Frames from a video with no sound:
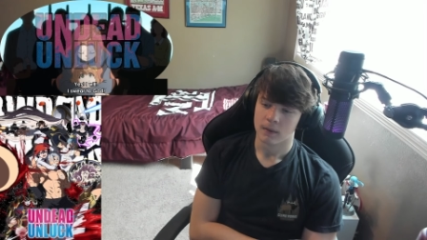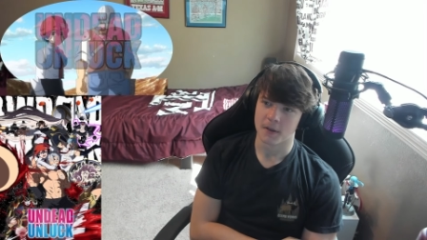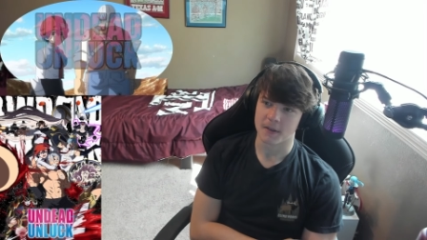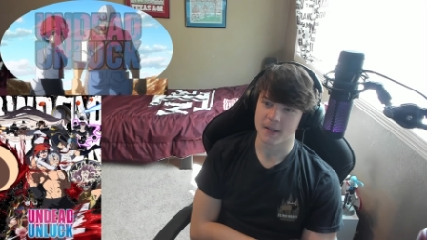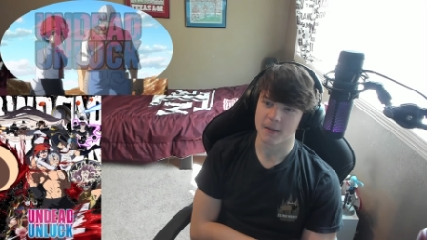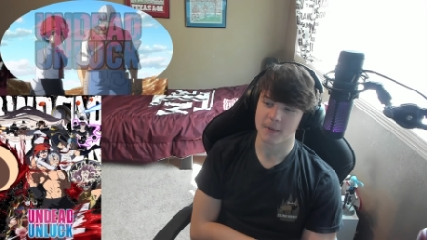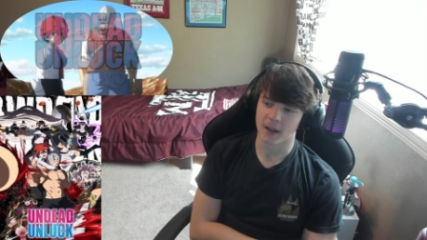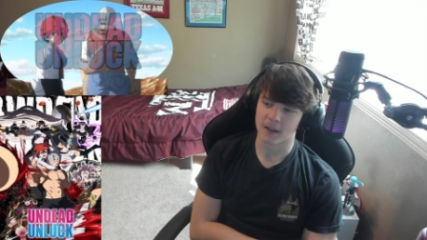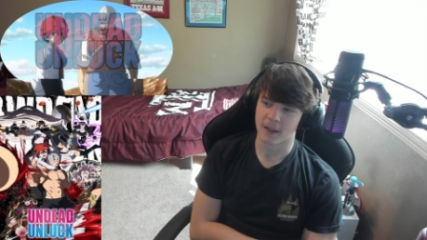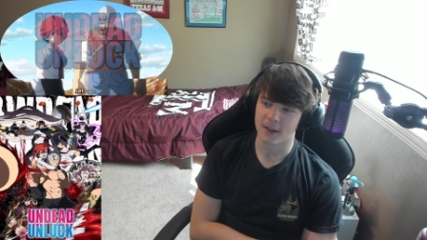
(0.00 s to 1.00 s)
So it seemed
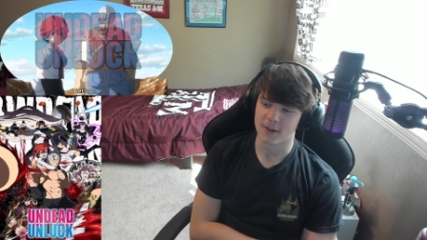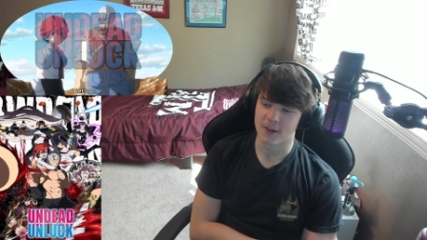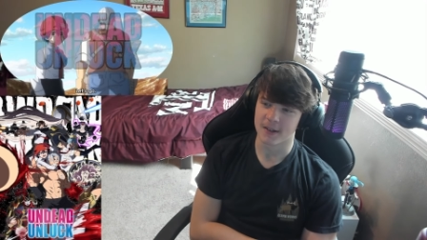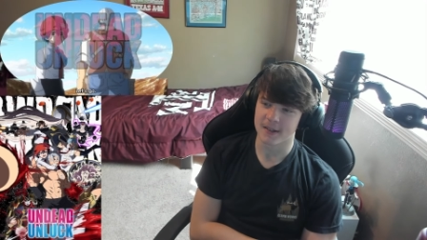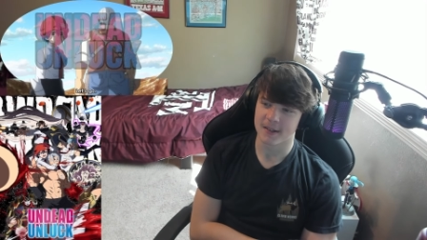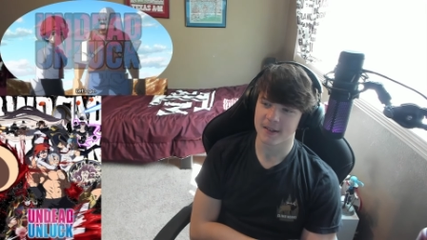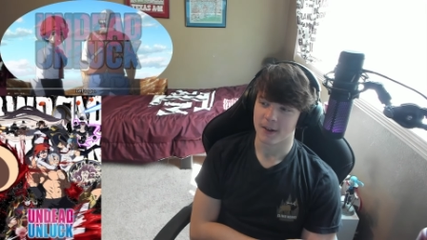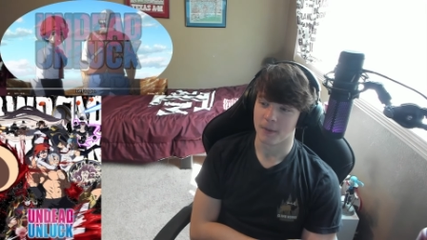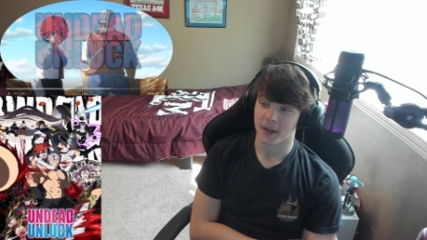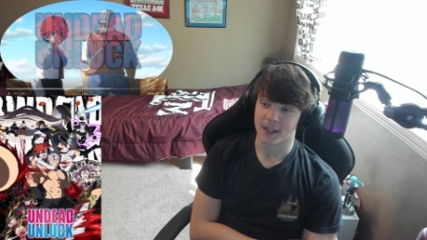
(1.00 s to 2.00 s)
like they just...
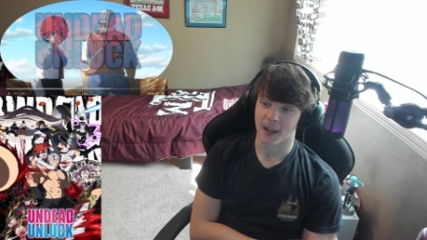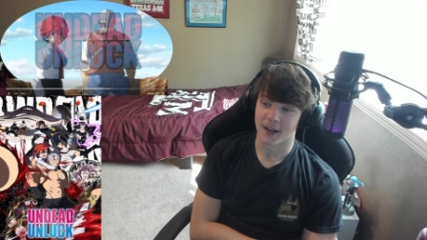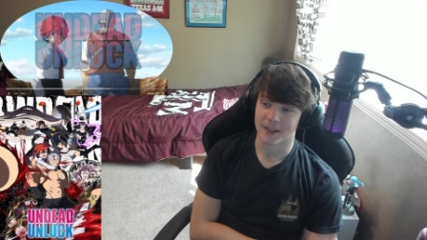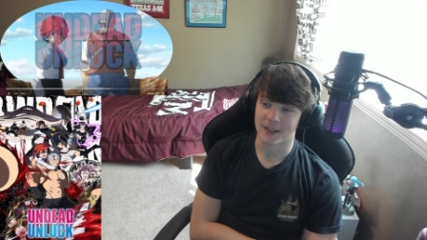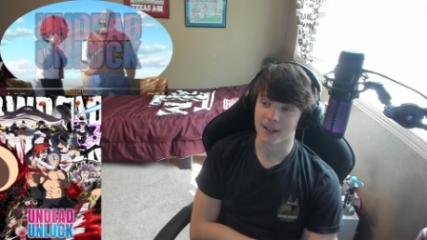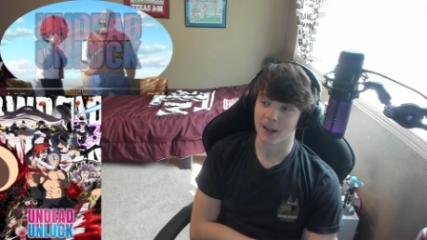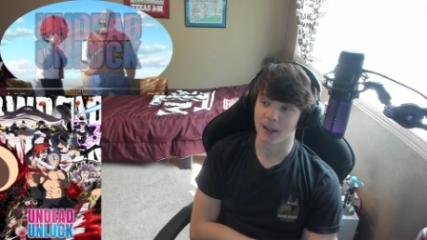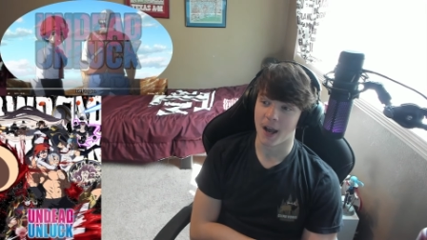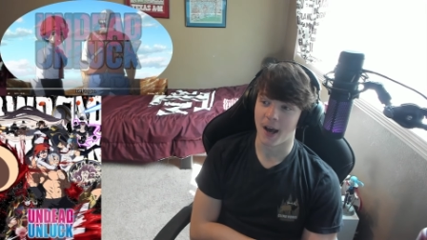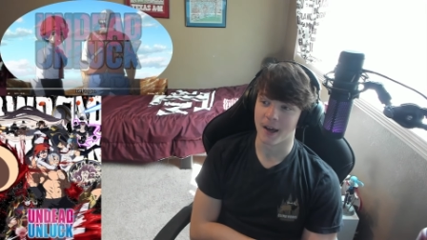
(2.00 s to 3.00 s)
Oh my god, Andy got a
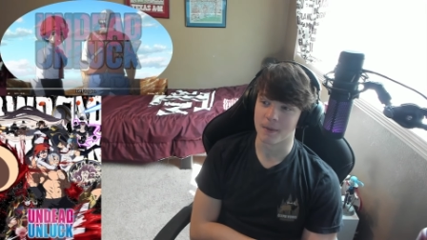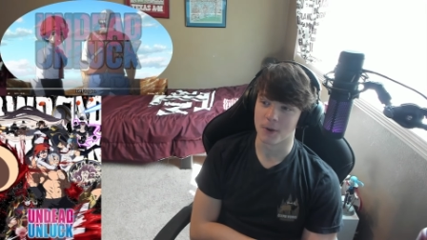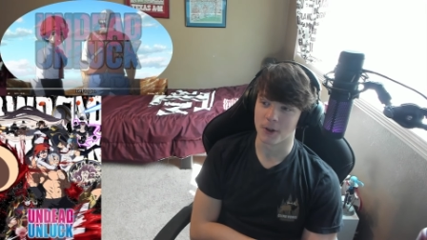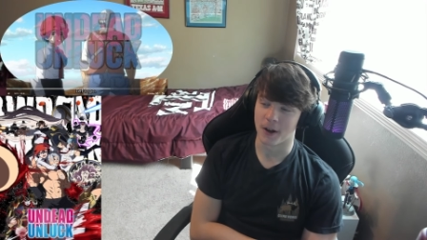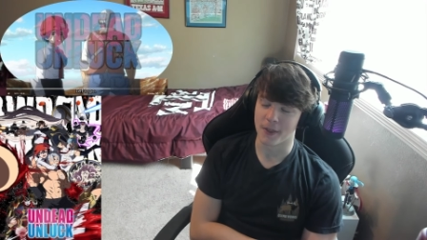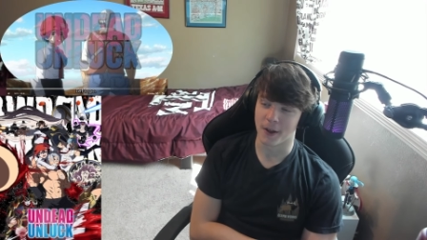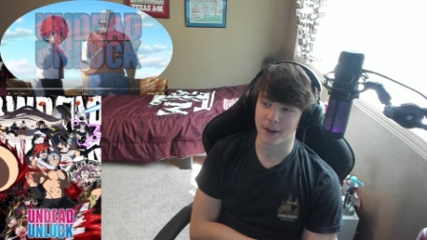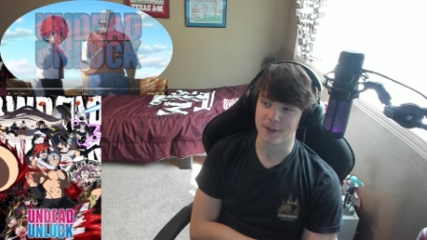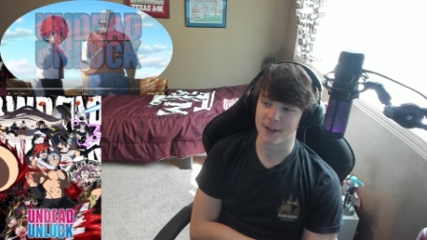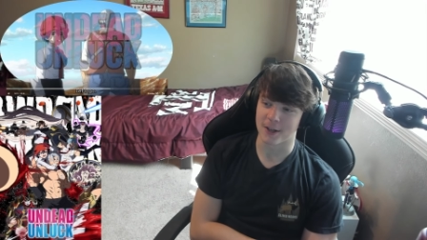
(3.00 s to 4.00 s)
lot of bullets. I thought he
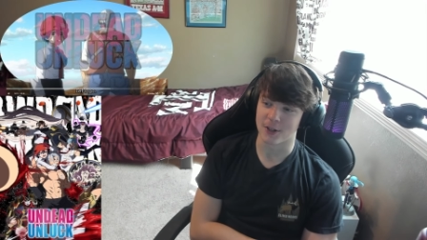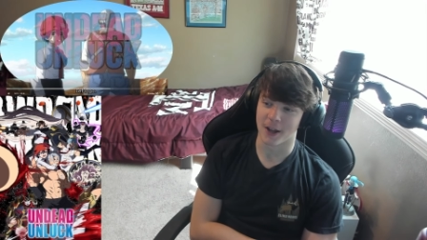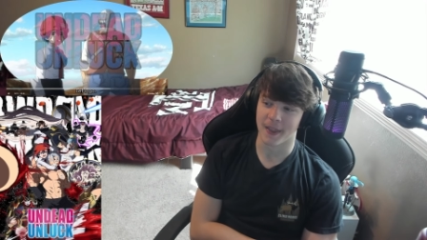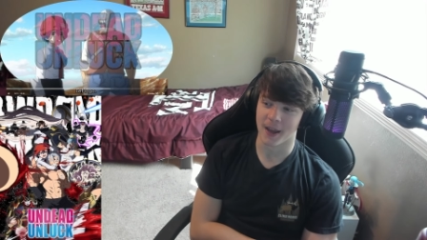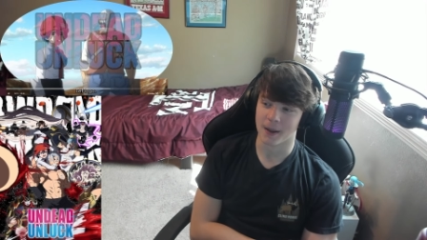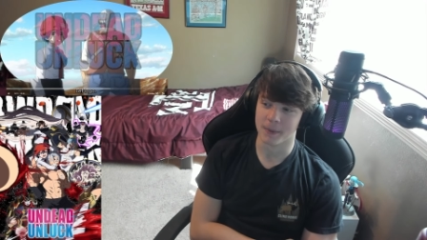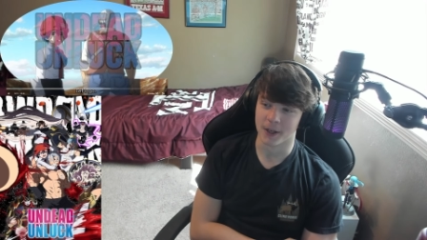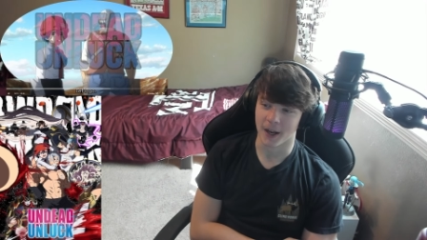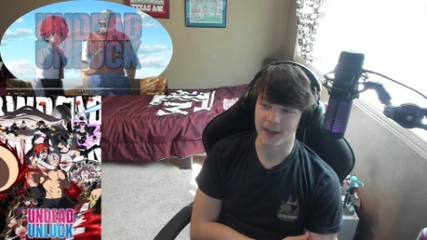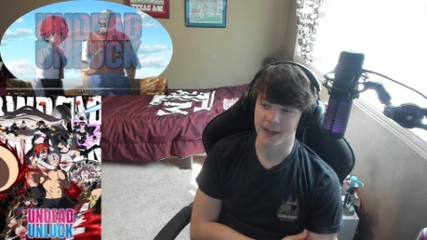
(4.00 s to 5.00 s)
just got shot in the head, but
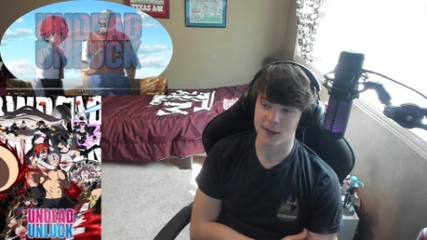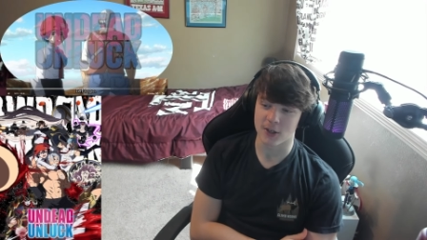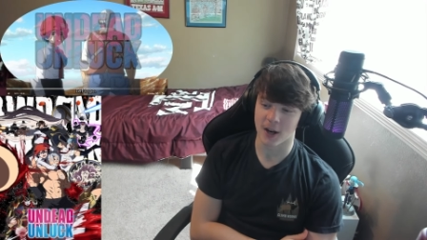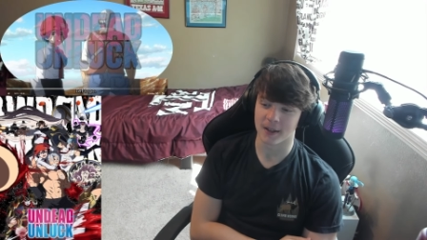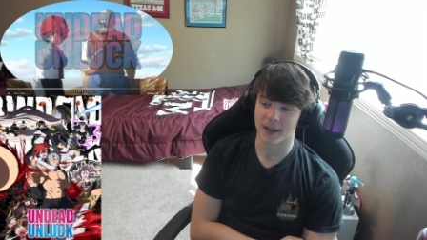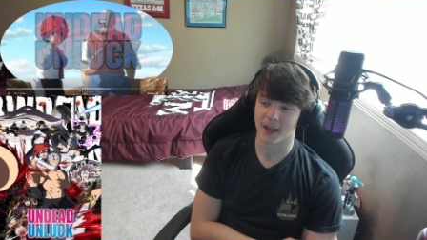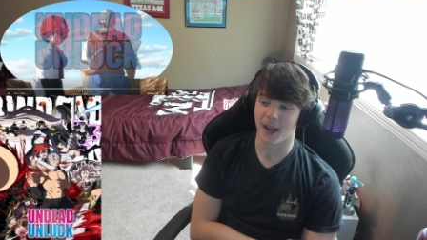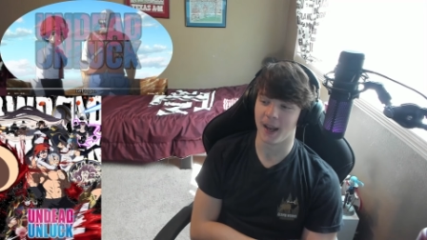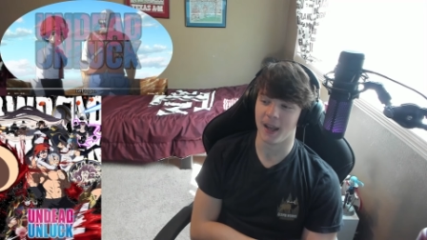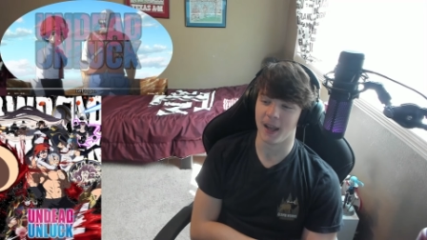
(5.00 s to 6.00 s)
no, he got shot like
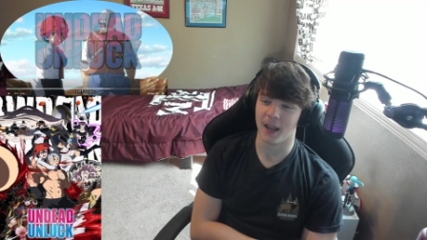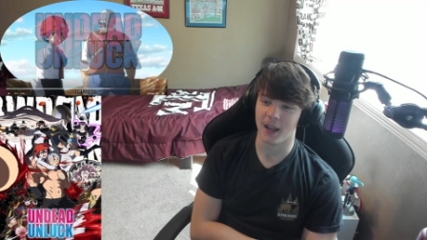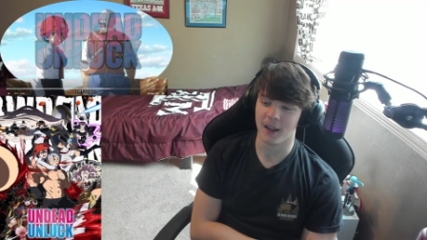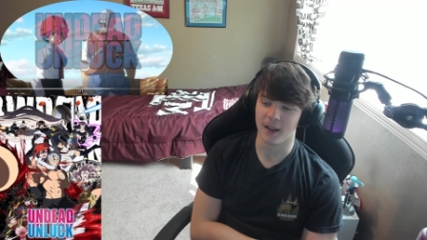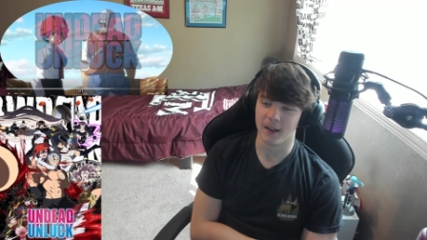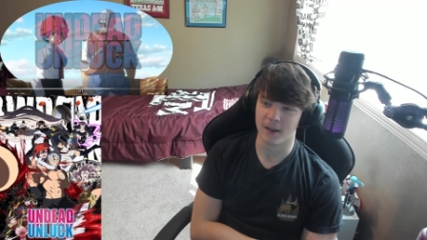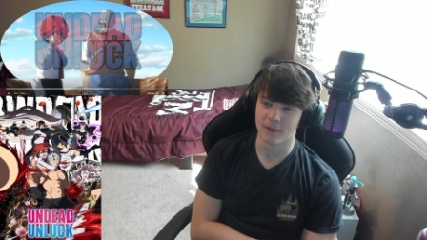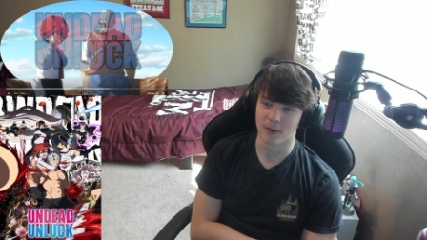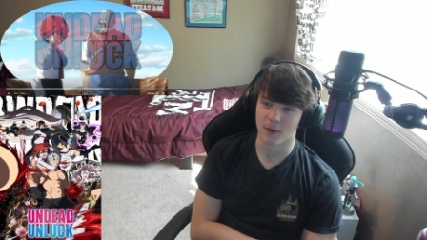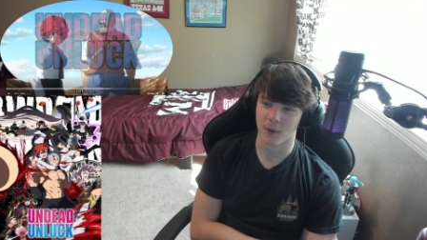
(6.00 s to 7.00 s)

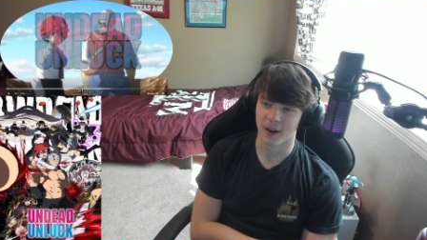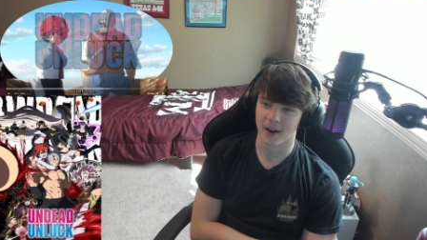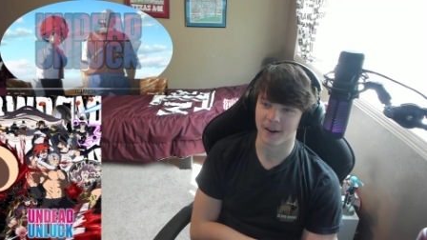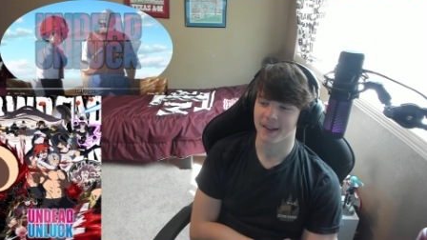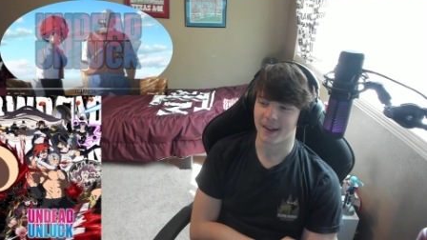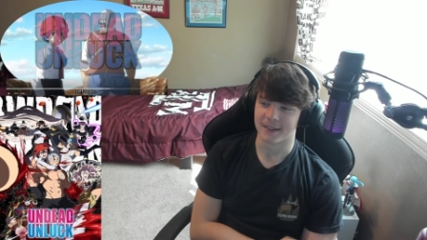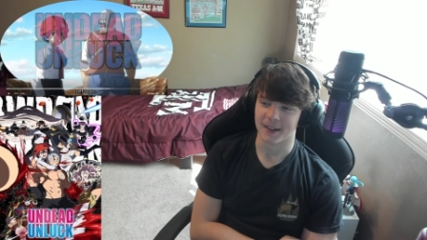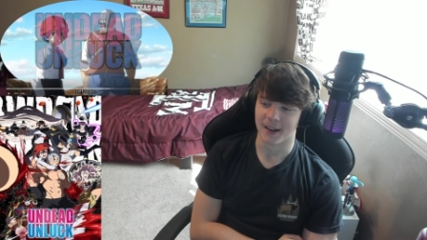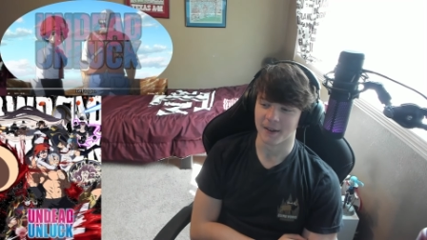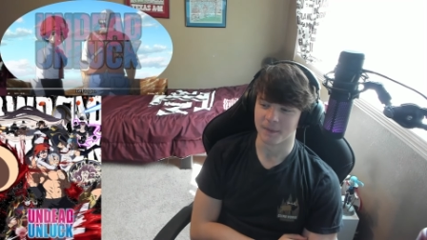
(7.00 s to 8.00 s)
everywhere. God
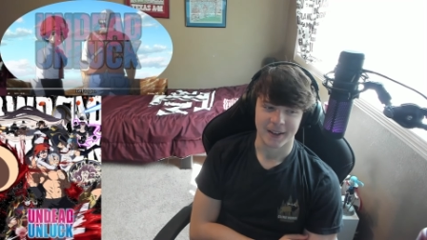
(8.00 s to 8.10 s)
damn.